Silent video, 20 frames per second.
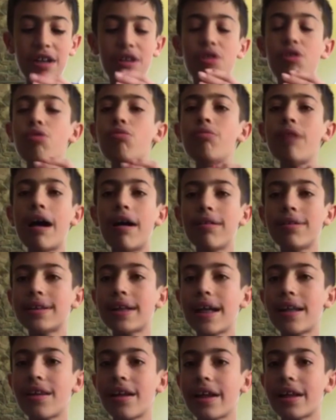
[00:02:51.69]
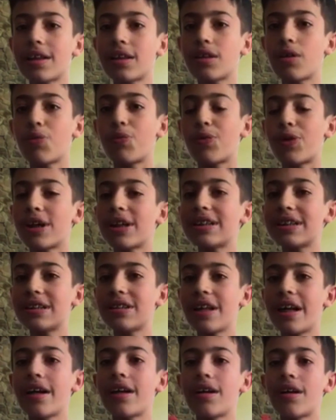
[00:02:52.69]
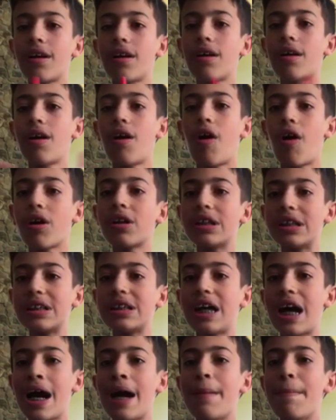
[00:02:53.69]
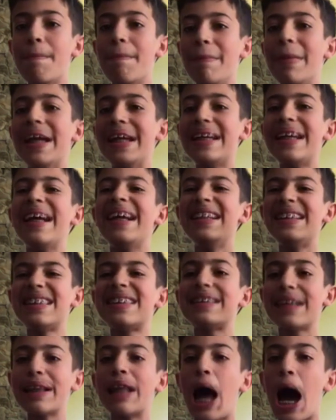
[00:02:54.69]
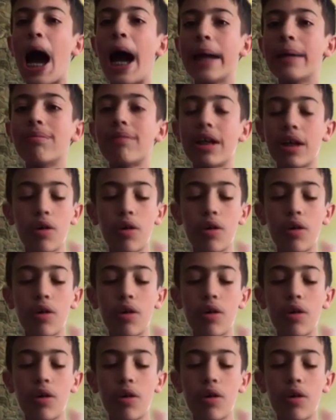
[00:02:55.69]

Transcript: Who else had like the worst, like hardest time making slime,